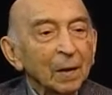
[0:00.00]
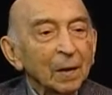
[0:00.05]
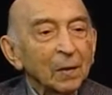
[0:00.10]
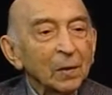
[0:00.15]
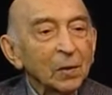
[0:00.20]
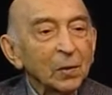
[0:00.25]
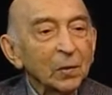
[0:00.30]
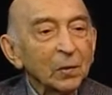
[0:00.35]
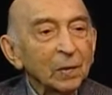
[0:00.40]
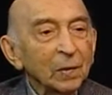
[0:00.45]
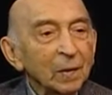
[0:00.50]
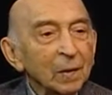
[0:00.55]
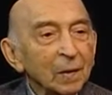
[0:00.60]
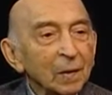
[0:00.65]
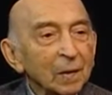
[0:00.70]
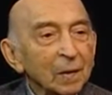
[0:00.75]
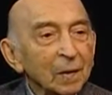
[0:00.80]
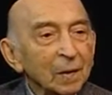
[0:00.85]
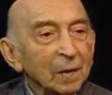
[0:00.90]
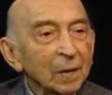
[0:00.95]
so
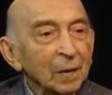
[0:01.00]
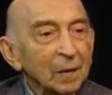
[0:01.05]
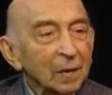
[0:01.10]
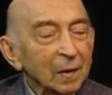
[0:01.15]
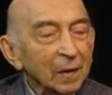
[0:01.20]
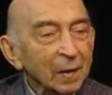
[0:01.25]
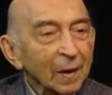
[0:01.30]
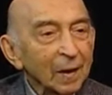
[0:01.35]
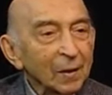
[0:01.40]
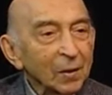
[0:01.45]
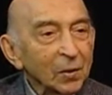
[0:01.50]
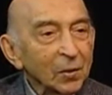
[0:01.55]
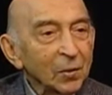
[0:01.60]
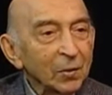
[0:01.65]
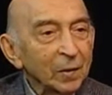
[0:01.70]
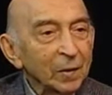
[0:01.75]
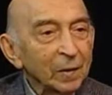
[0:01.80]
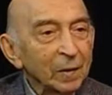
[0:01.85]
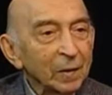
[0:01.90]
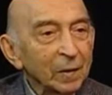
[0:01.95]
the last 2
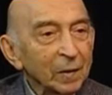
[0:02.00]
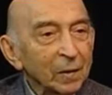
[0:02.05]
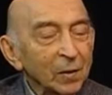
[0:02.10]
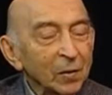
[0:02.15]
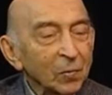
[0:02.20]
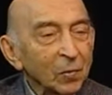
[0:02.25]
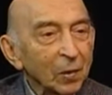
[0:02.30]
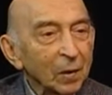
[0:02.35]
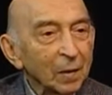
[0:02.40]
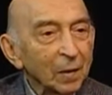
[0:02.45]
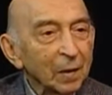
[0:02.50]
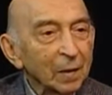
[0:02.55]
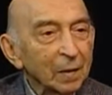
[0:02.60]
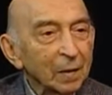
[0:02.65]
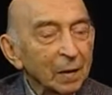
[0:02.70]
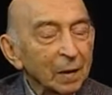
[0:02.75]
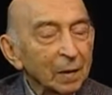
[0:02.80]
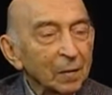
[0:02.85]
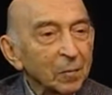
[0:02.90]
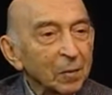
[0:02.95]
years were like
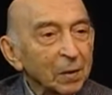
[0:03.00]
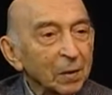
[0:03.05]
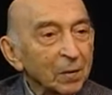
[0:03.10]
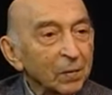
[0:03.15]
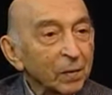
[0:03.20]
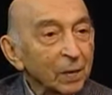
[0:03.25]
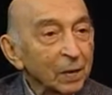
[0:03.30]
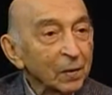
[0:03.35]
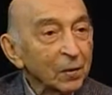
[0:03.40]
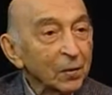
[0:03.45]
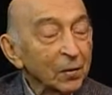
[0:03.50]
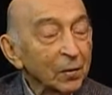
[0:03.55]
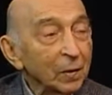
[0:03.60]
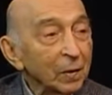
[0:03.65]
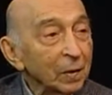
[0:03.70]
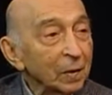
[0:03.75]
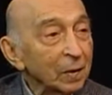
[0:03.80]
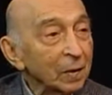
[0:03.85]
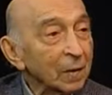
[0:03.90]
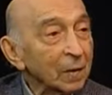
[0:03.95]
that, but the first 2
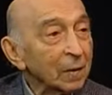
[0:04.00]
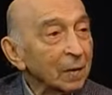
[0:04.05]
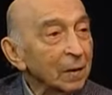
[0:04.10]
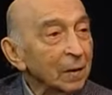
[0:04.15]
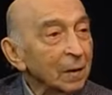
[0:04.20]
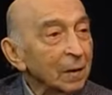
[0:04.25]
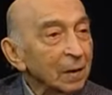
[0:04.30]
years,